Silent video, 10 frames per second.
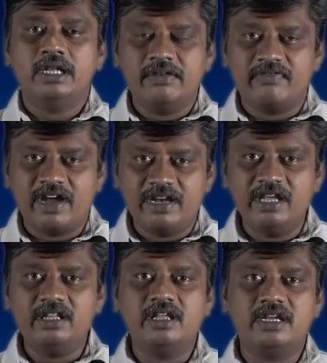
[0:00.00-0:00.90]
Then
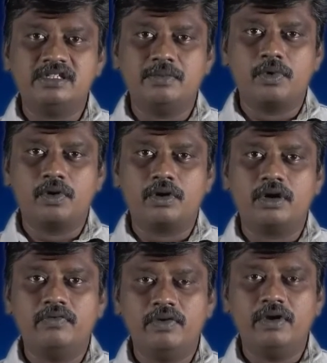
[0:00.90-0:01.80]
finding the
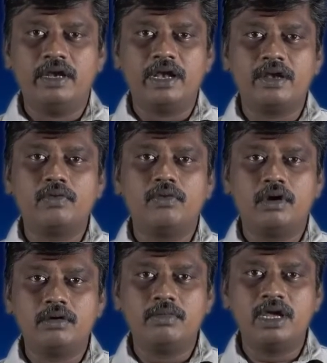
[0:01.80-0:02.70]
reciprocal, we will get
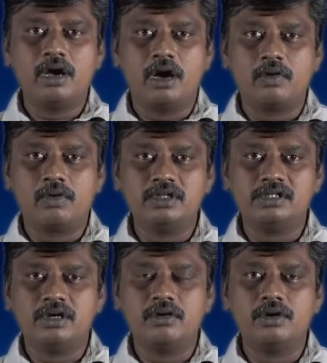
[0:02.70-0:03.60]
1 by R1
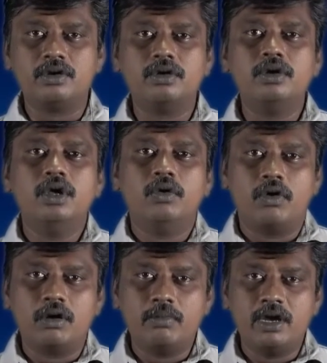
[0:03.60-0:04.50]
is equal to
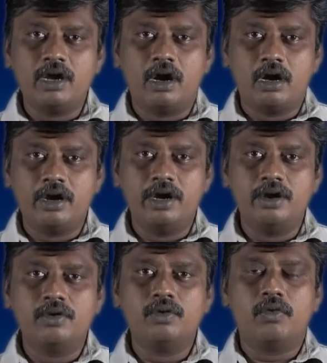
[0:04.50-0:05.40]
1 by R
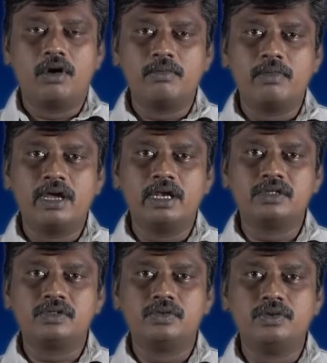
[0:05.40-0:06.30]
into 1
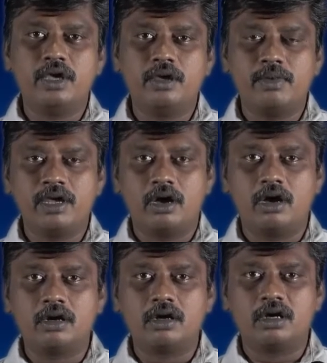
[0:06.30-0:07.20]
minus 2A by
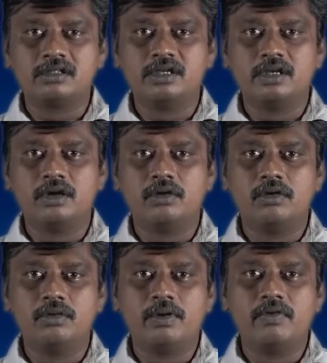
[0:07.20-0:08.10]
R cos theta
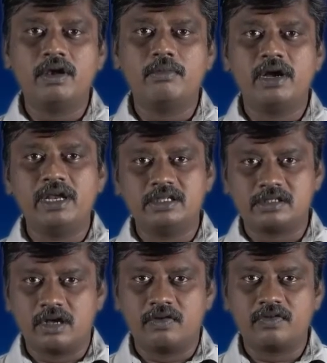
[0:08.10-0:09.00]
whole power
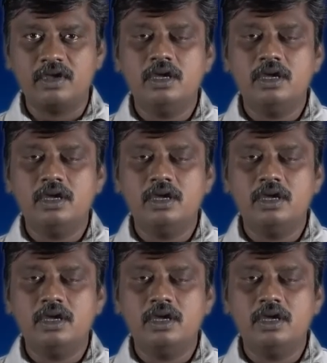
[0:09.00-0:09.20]
minus half.